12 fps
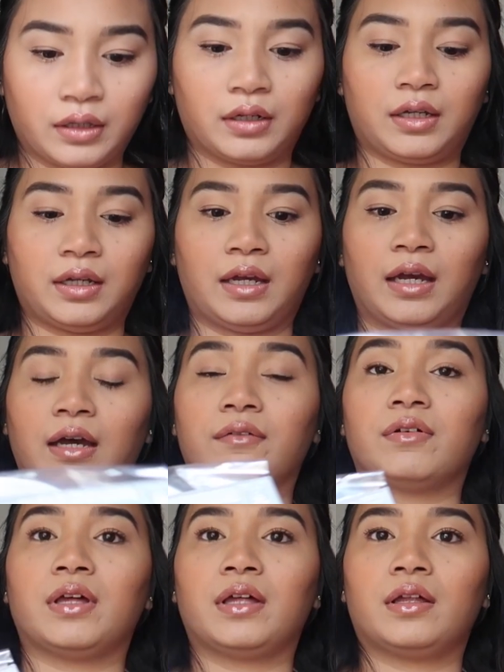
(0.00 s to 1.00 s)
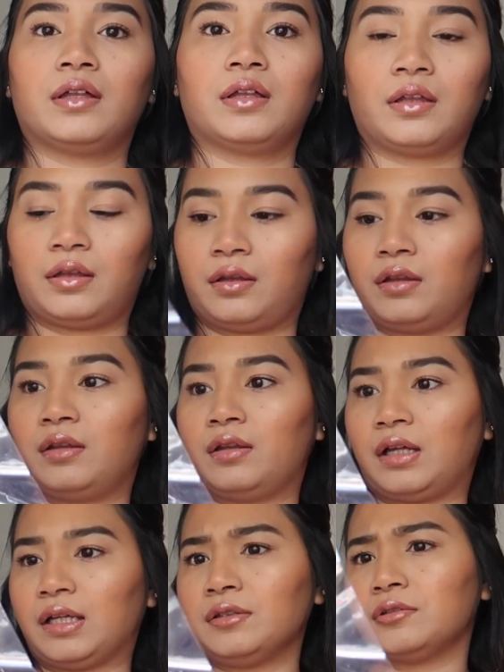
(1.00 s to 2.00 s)
Then I have,
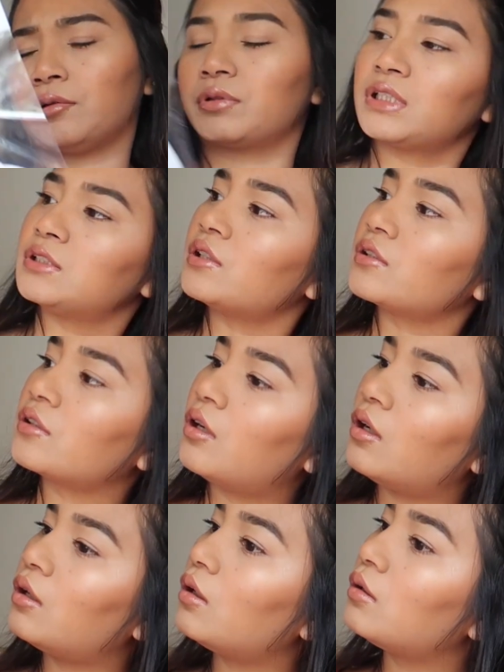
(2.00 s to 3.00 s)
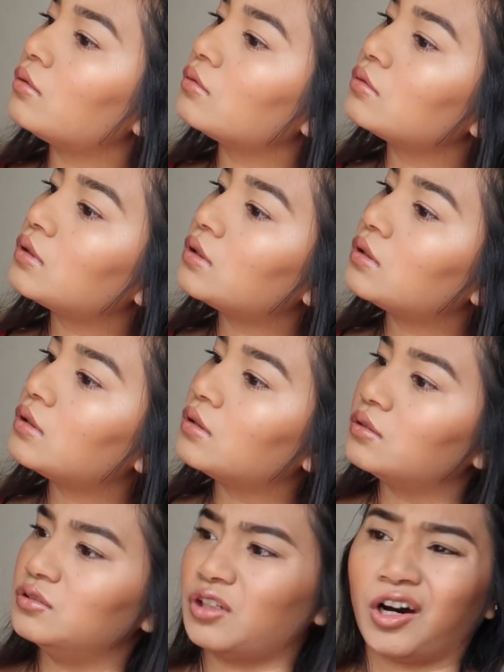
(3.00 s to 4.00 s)
I don't know what these are called,
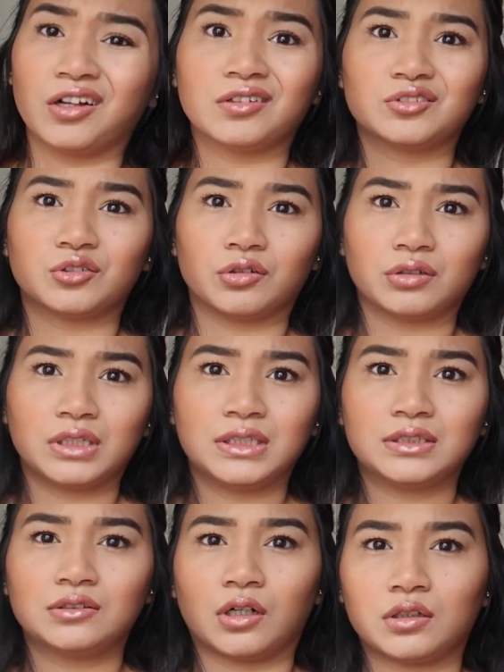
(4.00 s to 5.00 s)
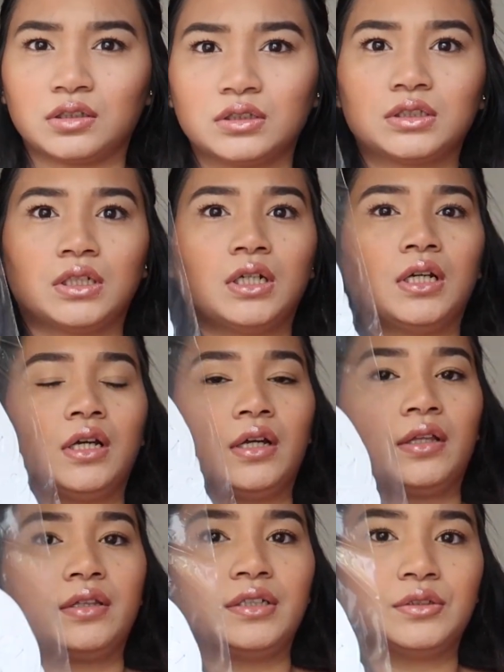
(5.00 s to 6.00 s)
dollies.
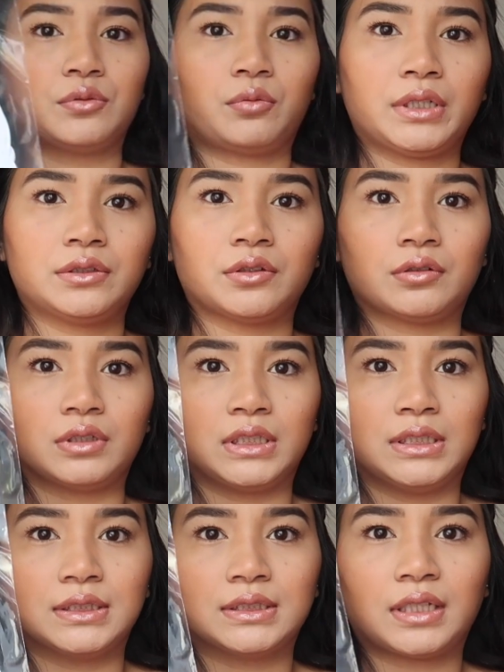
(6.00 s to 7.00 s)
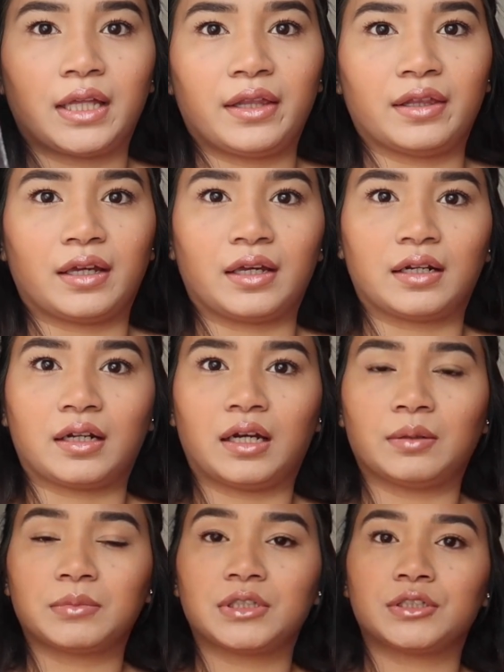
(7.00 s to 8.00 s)
These white dollies that
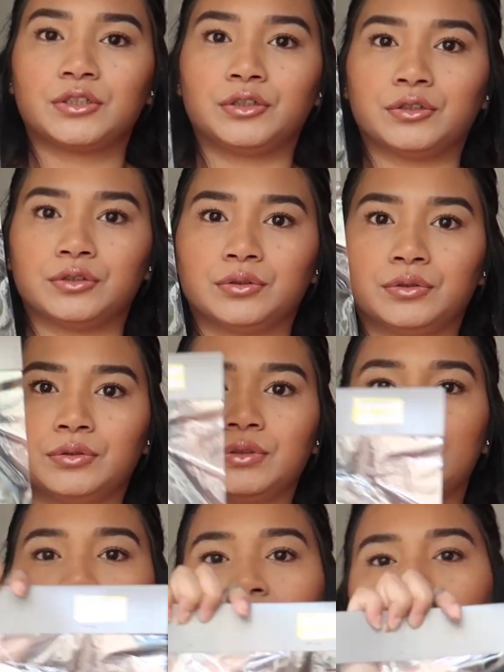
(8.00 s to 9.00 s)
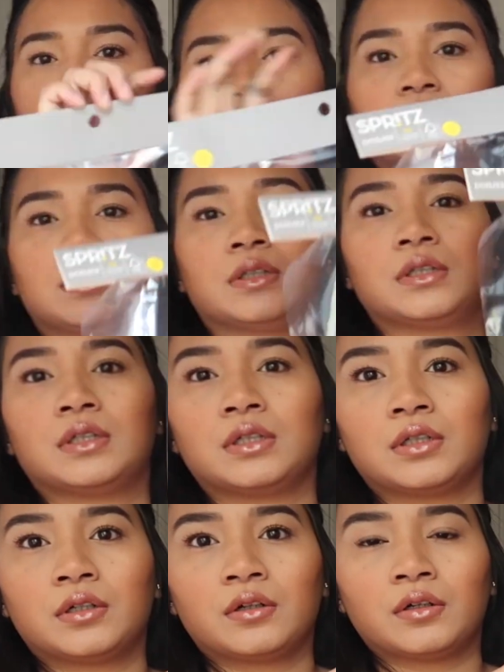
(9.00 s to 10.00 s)
I'm gonna use
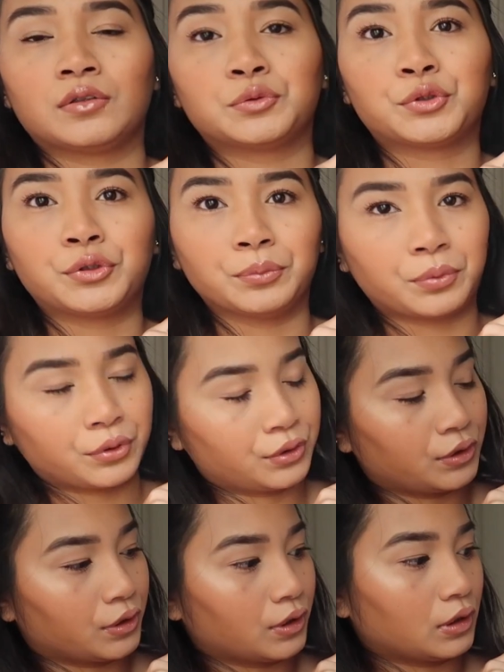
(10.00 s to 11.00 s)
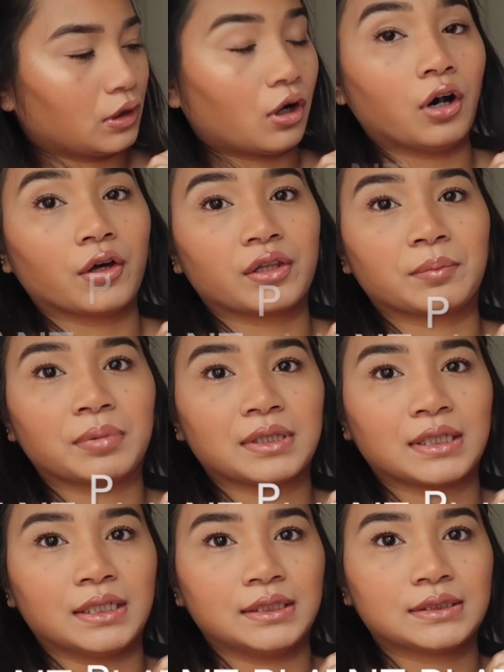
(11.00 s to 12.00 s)
to put all the
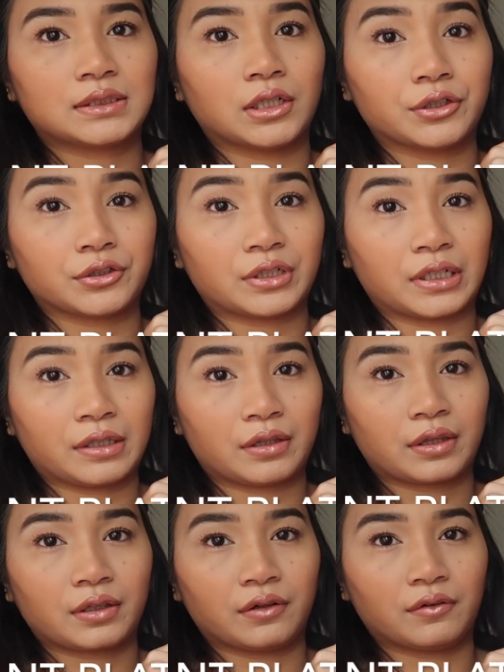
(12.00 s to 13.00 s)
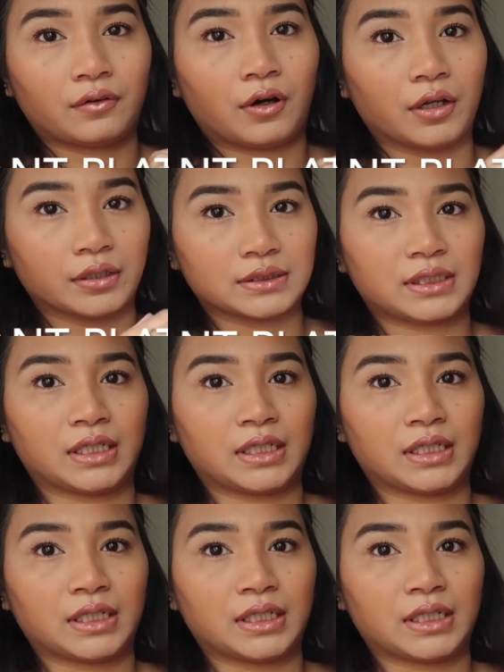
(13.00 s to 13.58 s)
plates underneath on the